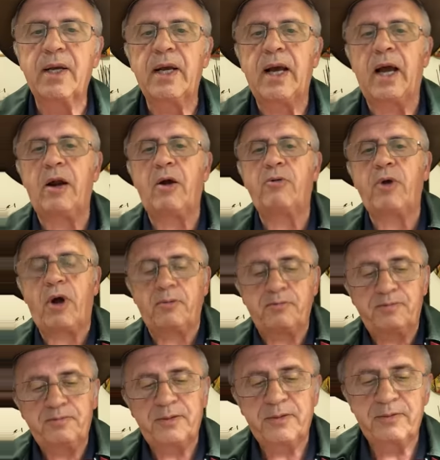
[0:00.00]
Hello,
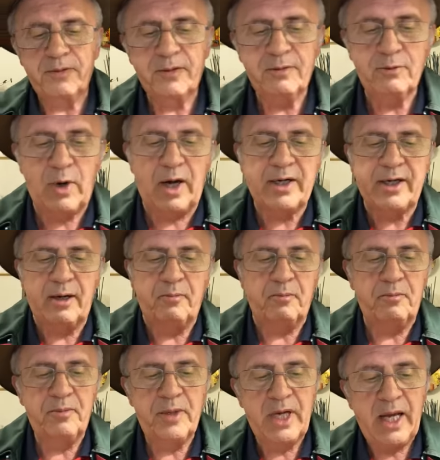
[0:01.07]
Rob
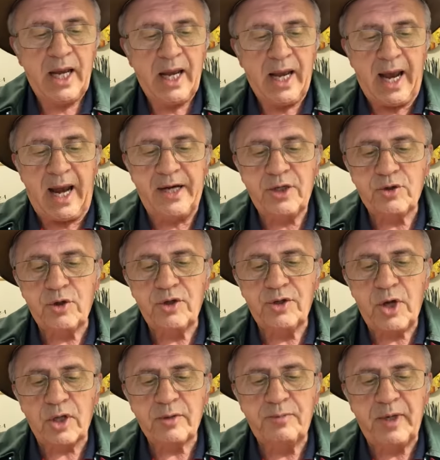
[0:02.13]
welcome, and it could
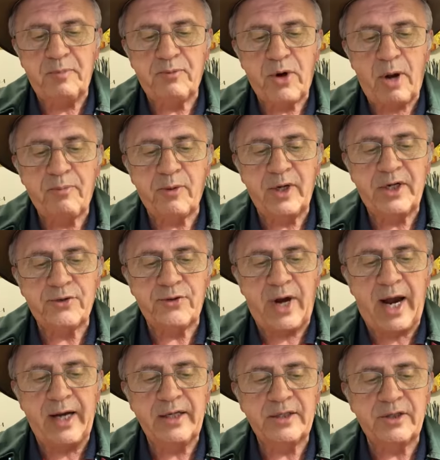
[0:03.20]
not be properly
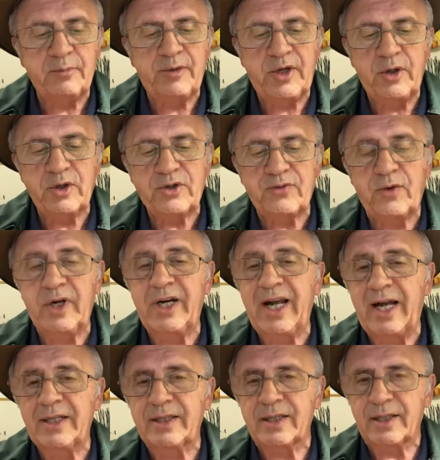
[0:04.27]
trained to be useful in
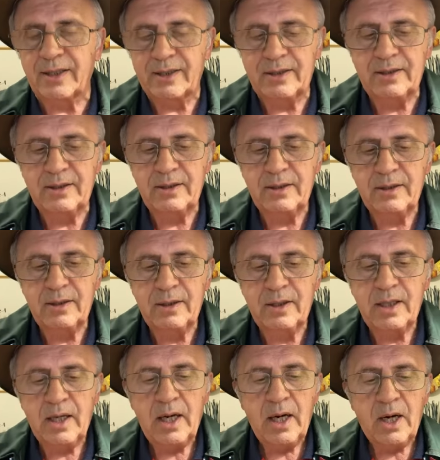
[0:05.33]
hunting,
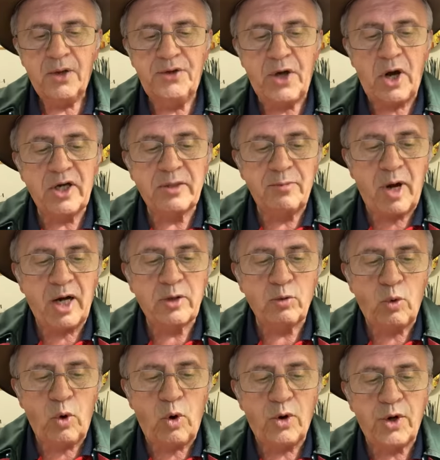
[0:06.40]
though it might
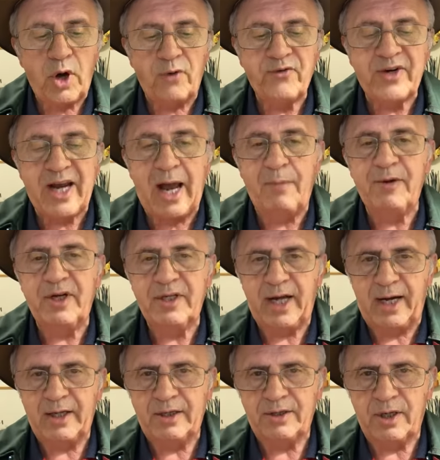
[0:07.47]
warn of coming
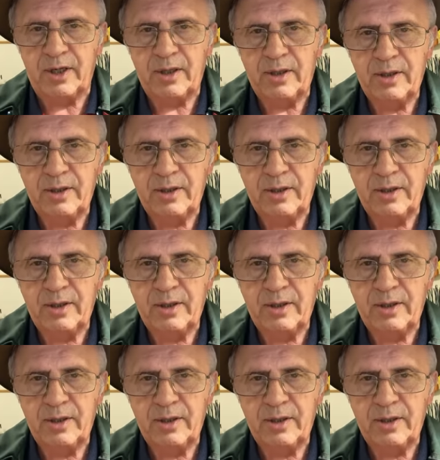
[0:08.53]
danger.